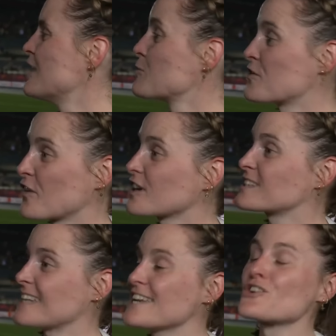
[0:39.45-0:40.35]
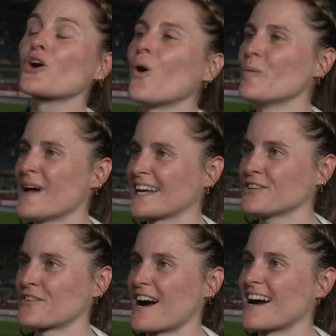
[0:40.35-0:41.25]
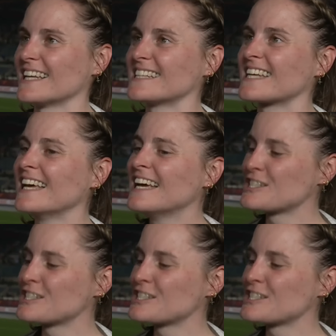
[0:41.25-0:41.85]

my first senior gold medal for Ireland,